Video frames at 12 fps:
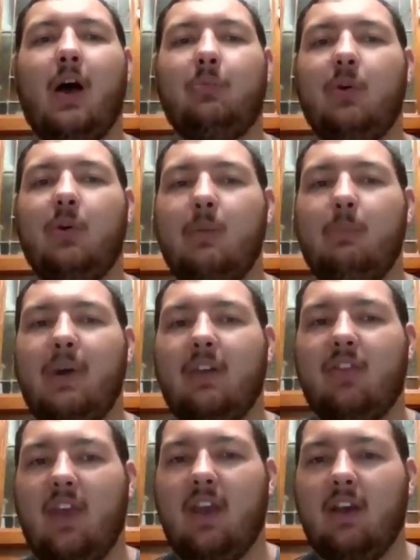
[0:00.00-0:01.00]
Two of the
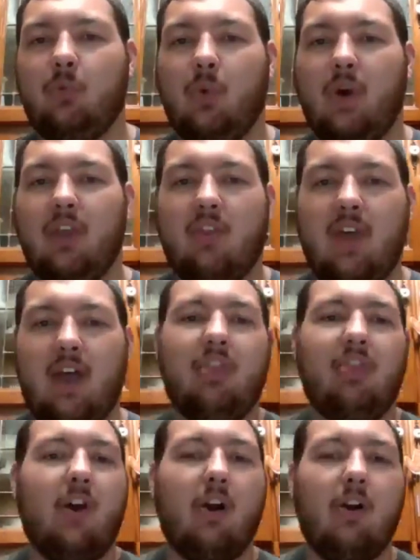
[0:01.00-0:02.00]
big things with
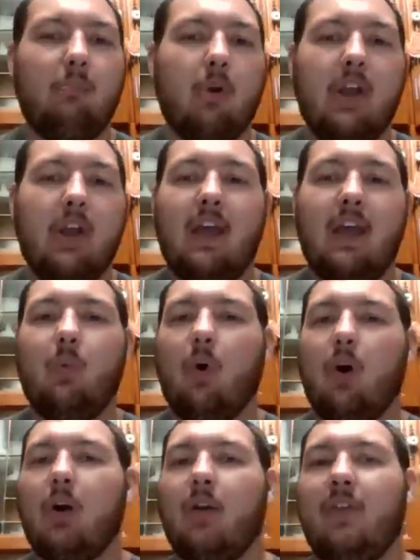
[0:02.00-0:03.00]
that 3rd Brigade
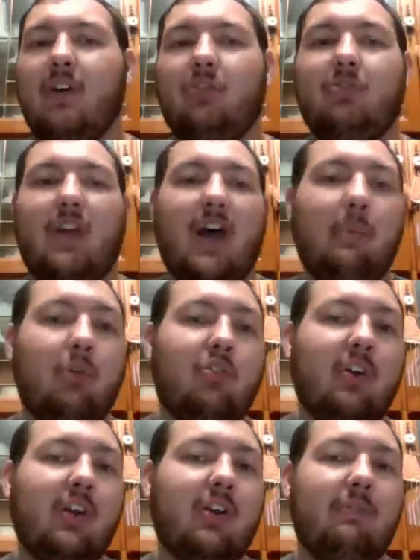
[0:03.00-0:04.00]
were the
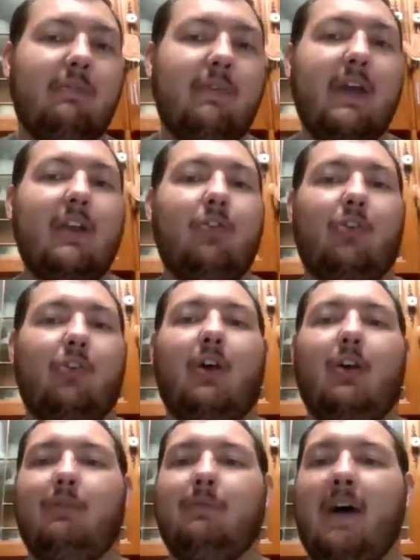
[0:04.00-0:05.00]
establishing and defense
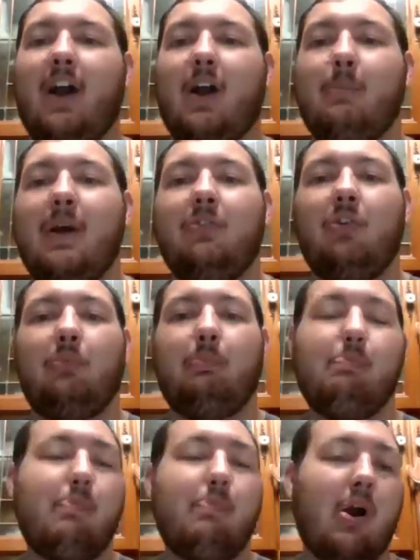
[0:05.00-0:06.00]
of fire bases
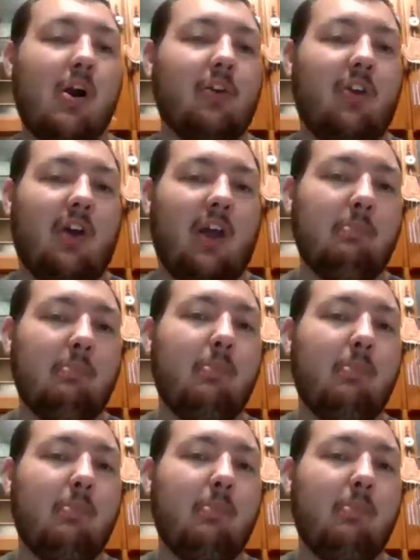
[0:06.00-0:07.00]
Burt and
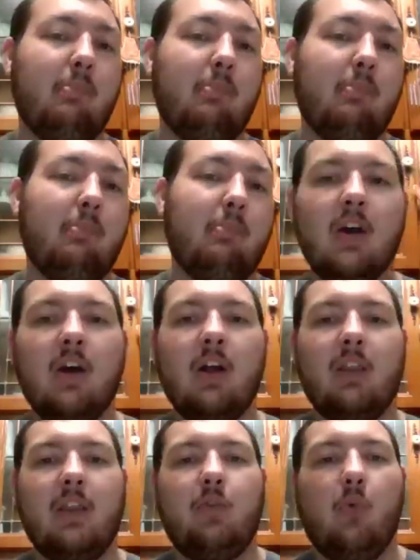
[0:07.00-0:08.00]
Beauregard.
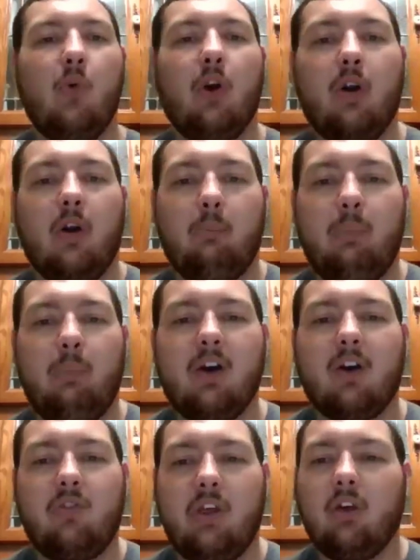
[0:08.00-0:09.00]
These were big
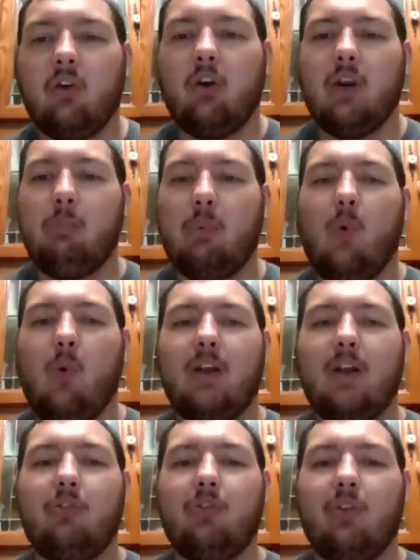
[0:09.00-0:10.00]
artillery
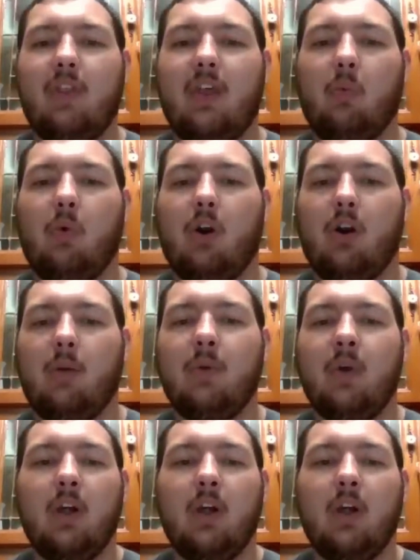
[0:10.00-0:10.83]
points that were